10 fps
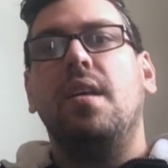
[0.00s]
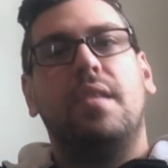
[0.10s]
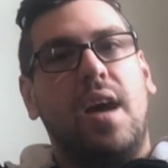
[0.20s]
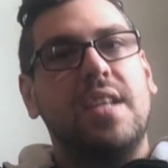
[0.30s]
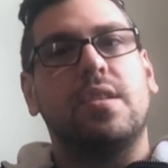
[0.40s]

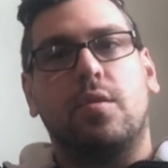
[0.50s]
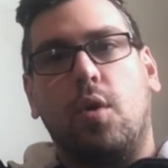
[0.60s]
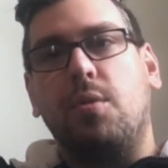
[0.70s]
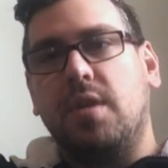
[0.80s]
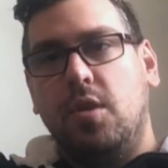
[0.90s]
thus
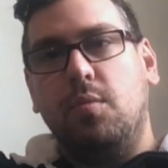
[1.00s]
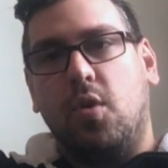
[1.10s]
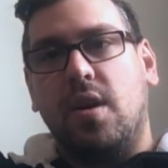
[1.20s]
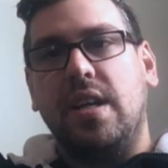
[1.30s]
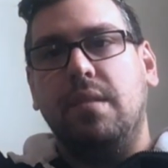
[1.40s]
growing you
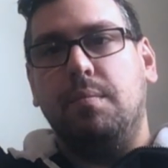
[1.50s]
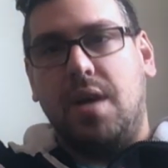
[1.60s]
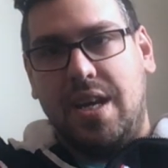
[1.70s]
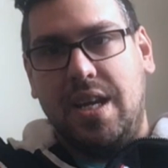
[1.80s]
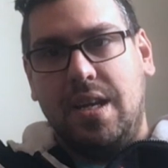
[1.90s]
more
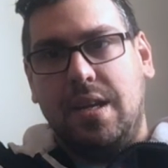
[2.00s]
money.